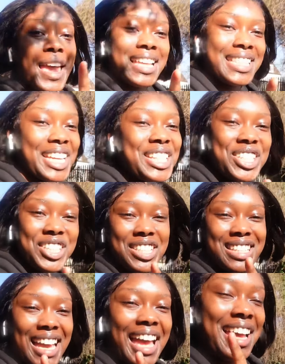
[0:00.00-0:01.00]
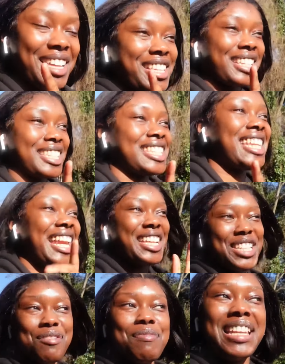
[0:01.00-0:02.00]
stay tuned guys, because today's
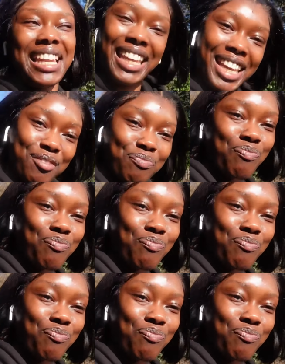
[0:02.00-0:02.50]
gonna be lit.